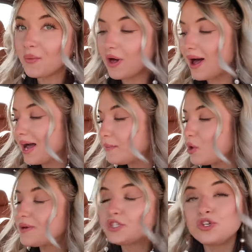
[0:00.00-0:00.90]
well, I'm
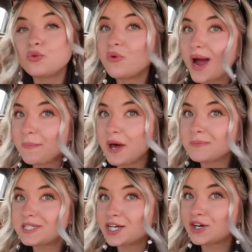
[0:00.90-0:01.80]
going to wrap
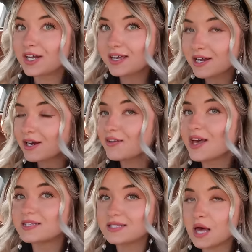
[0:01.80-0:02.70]
up dinner here.
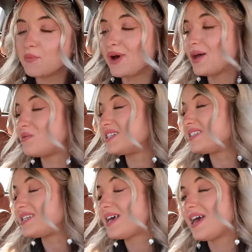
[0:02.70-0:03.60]
That Subway was
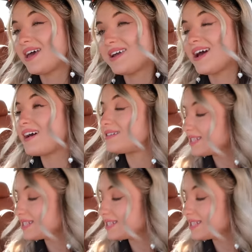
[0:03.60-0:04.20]
10 out of